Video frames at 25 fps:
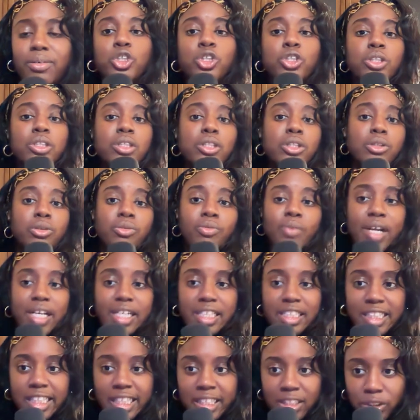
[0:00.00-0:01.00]
choosing the
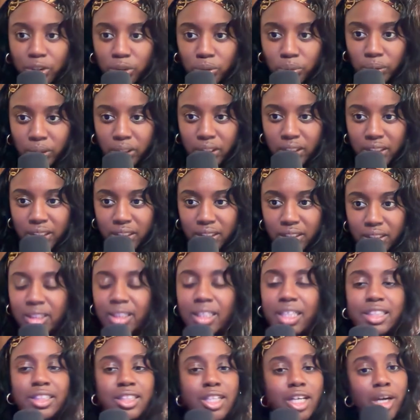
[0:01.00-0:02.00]
right data source. So
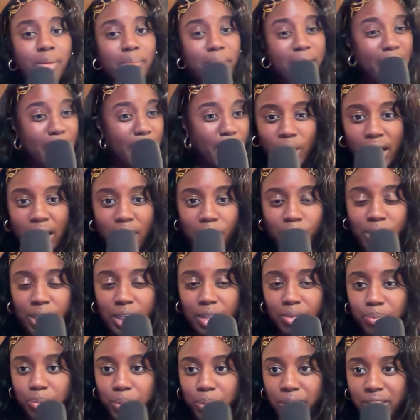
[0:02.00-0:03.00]
let's talk about how we
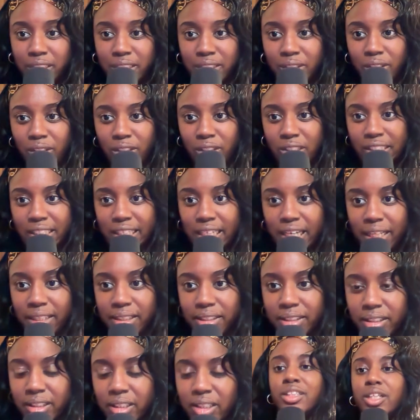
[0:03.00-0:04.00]
can put this all
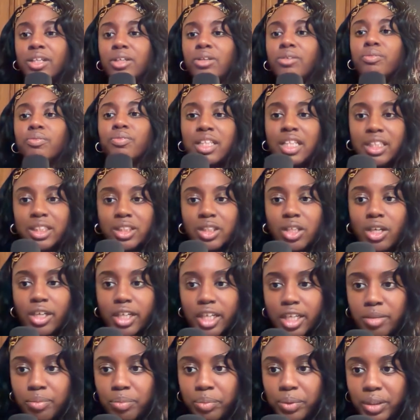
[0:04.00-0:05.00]
together. So let's talk
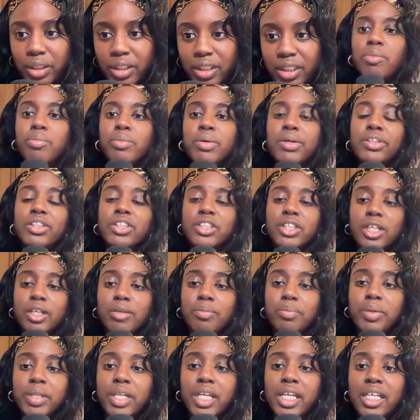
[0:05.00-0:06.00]
input. Most
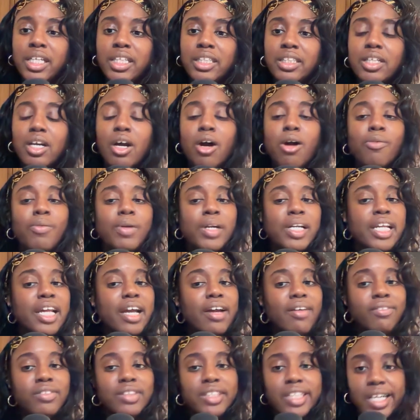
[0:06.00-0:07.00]
companies already
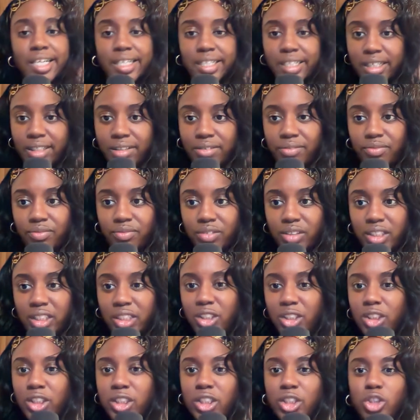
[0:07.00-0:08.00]
have data.
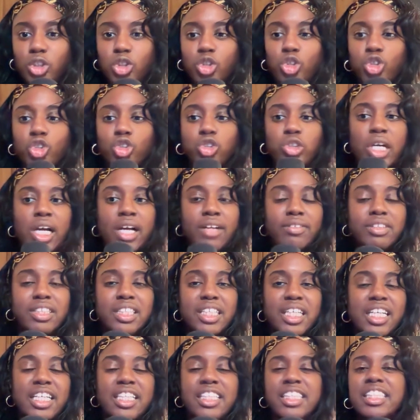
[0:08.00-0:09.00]
It's just trapped
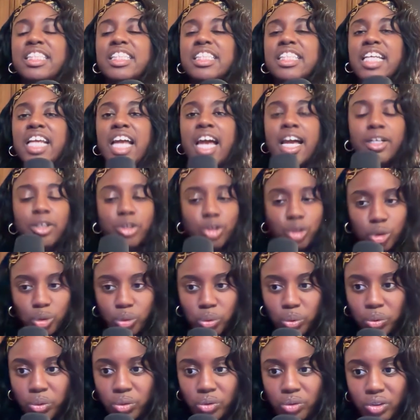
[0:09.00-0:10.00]
in scattered
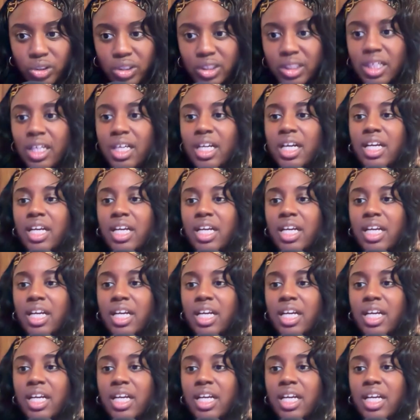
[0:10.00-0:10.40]
tools,